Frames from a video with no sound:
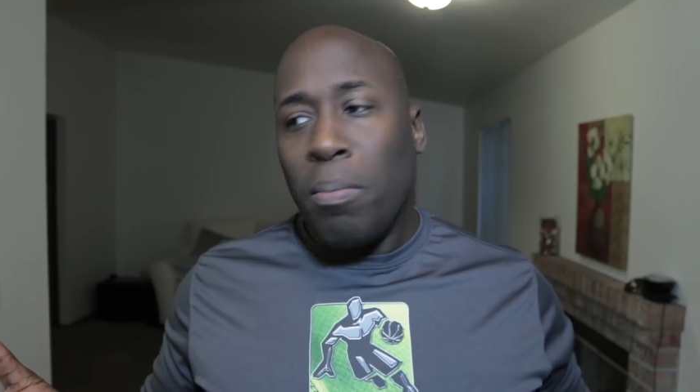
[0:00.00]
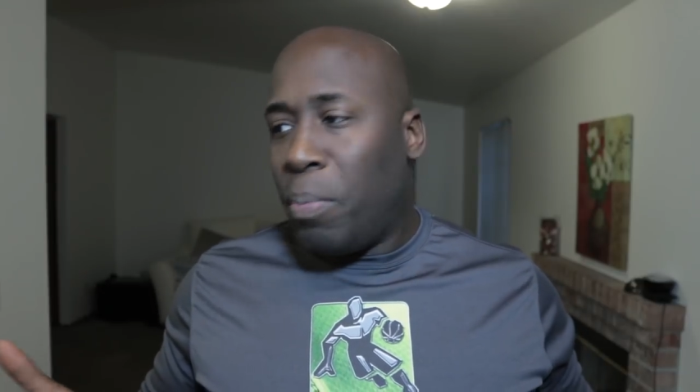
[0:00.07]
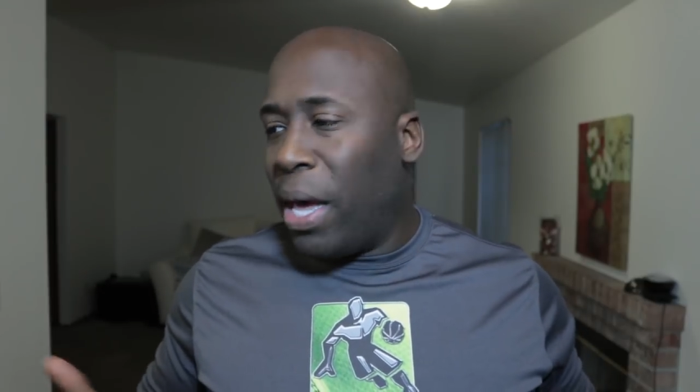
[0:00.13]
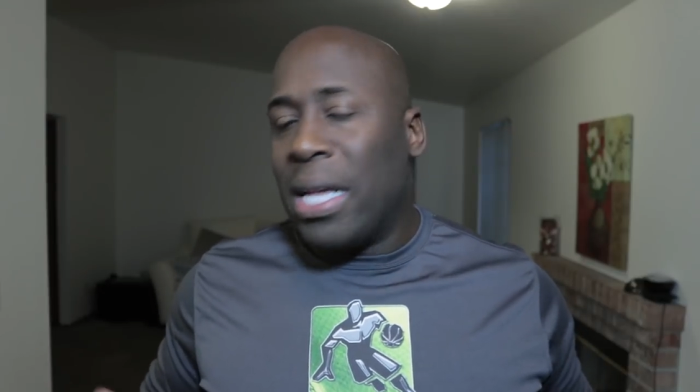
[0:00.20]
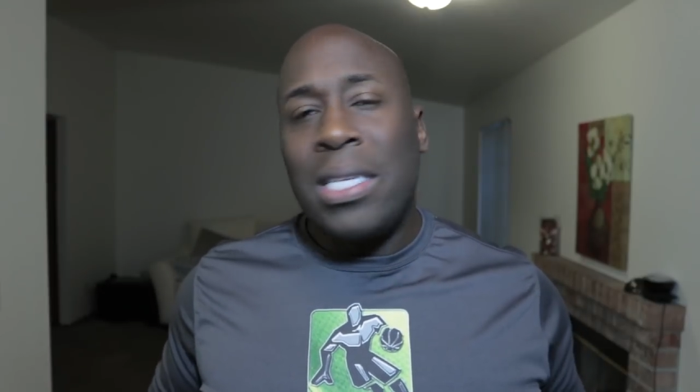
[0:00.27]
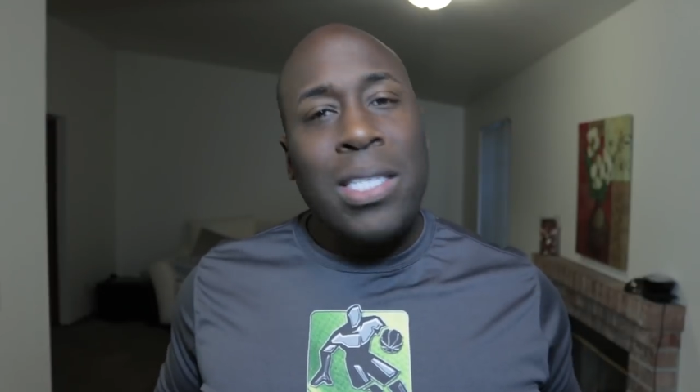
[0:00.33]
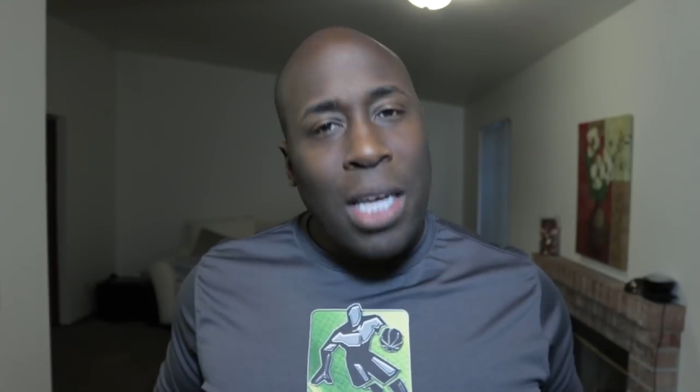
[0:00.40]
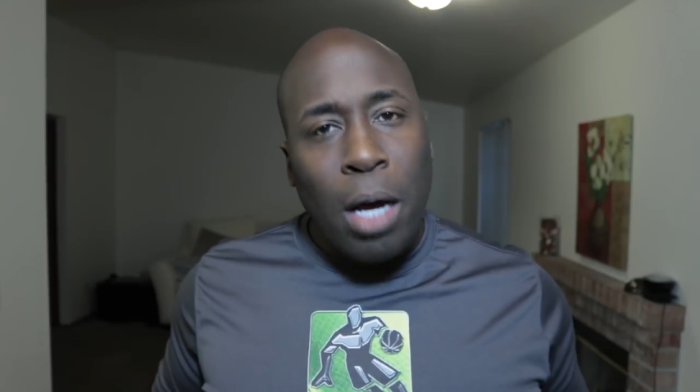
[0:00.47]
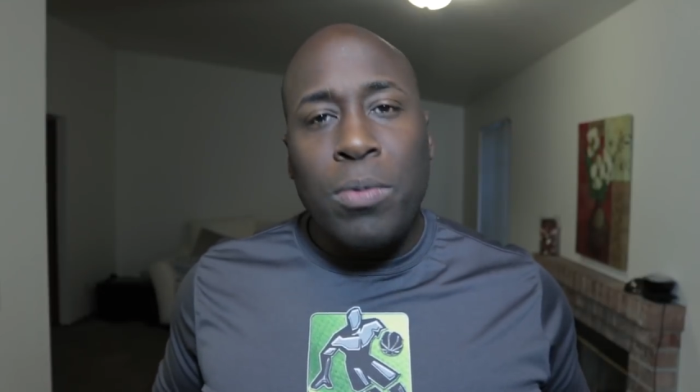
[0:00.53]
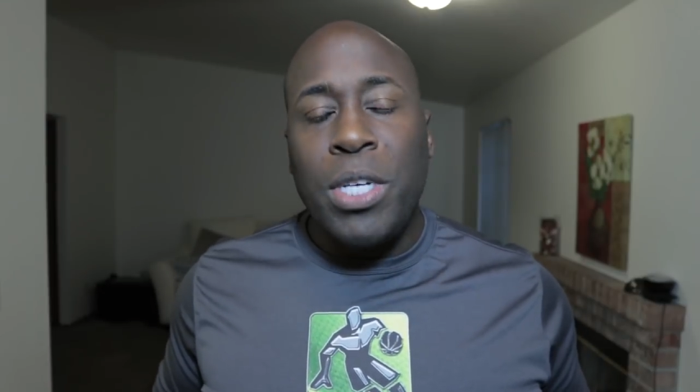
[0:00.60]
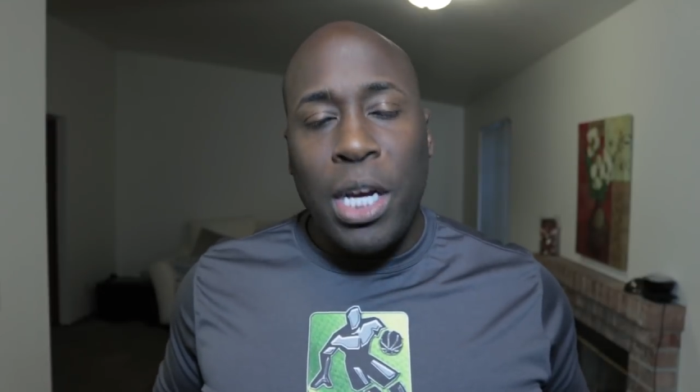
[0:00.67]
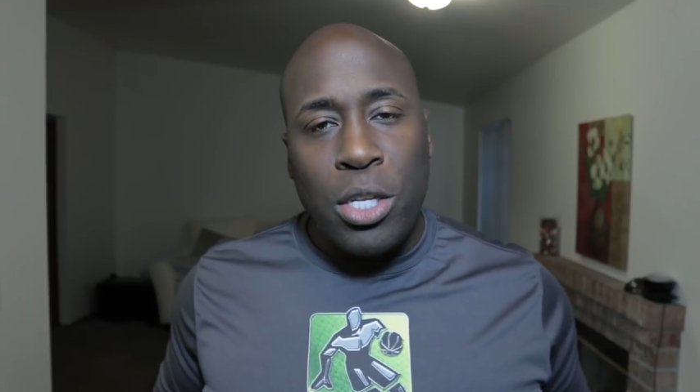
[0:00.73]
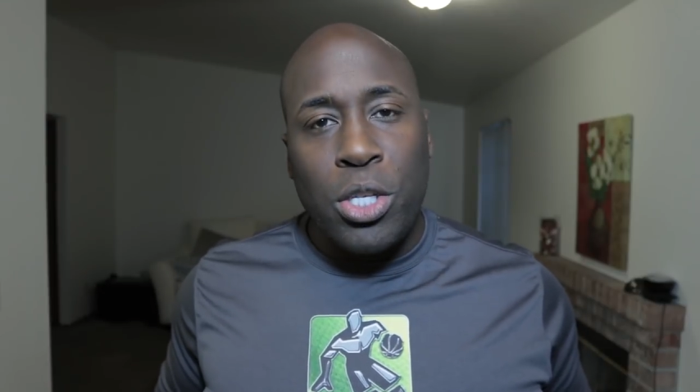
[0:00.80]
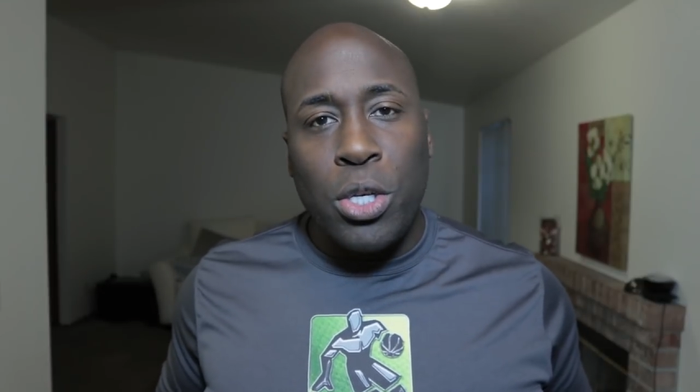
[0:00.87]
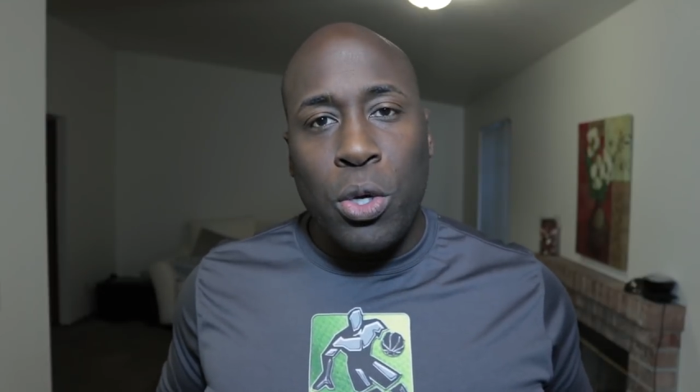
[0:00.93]
been
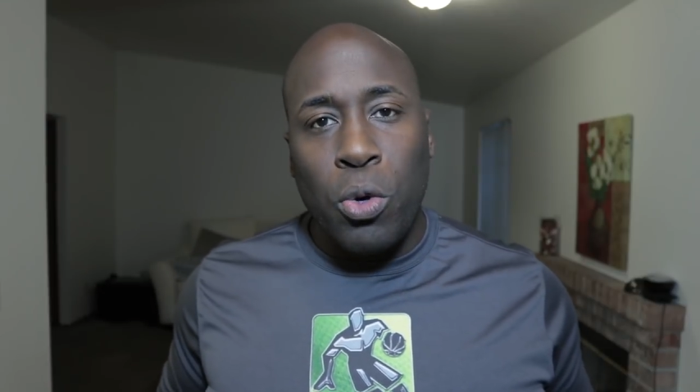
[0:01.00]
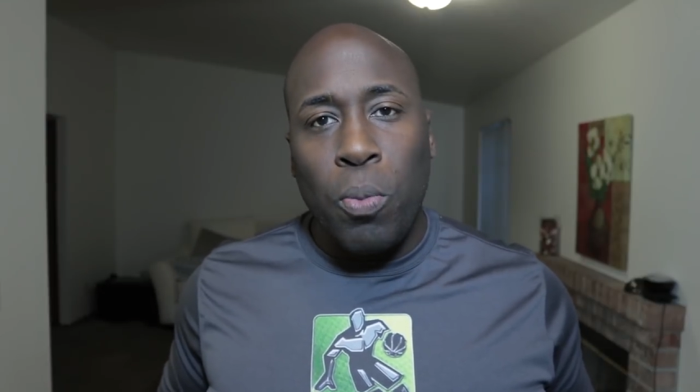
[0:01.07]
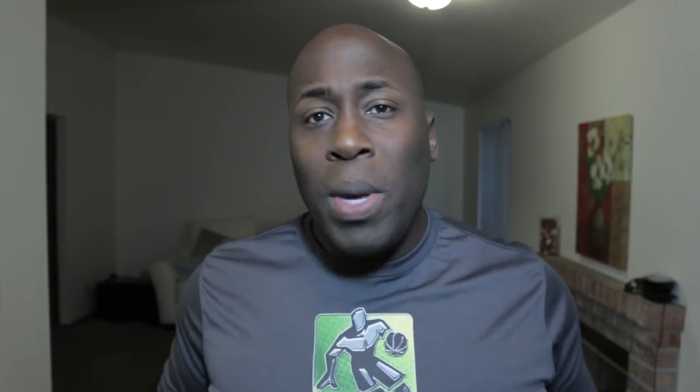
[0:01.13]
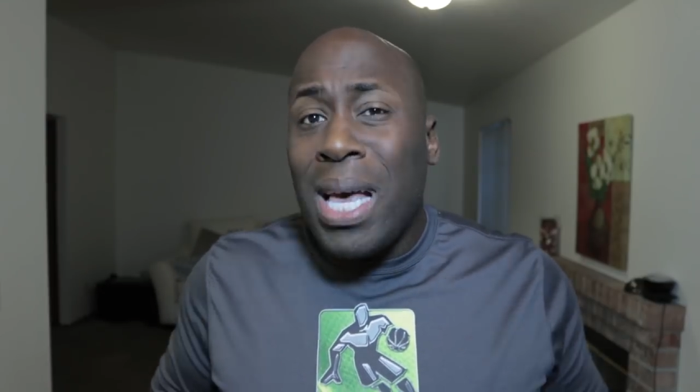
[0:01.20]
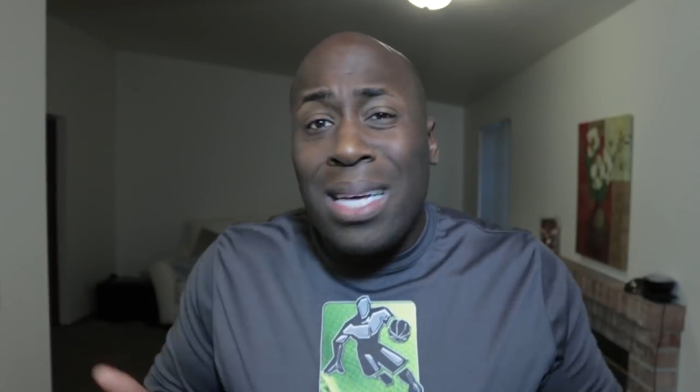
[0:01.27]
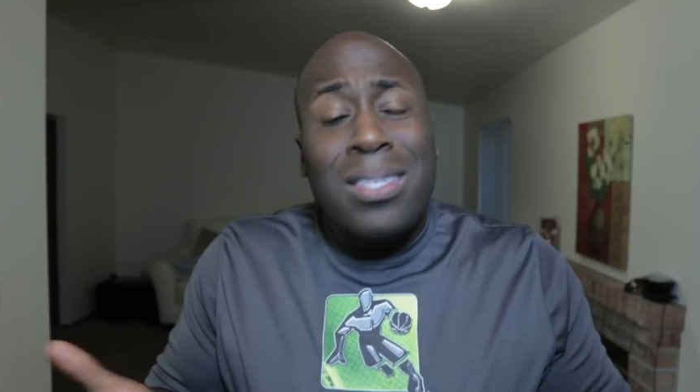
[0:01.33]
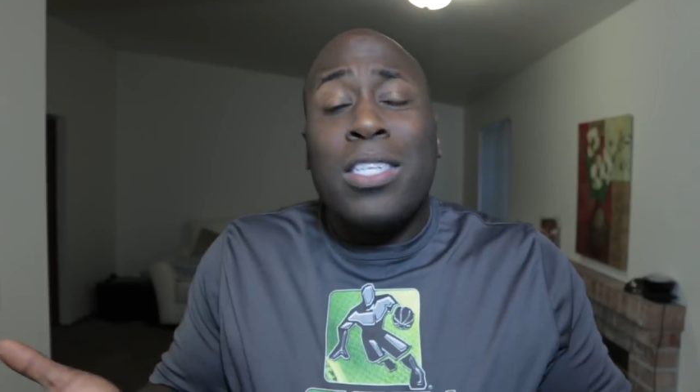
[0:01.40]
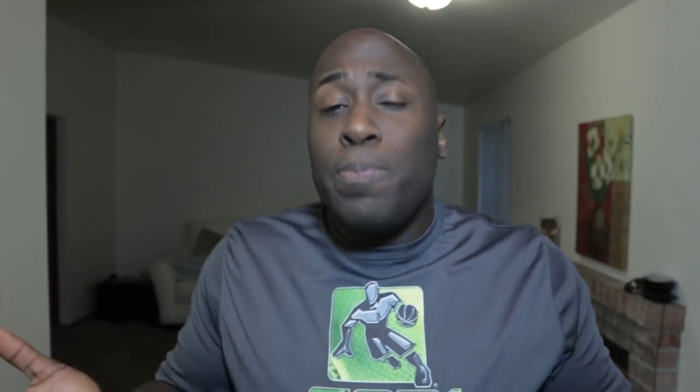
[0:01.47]
subject to. Because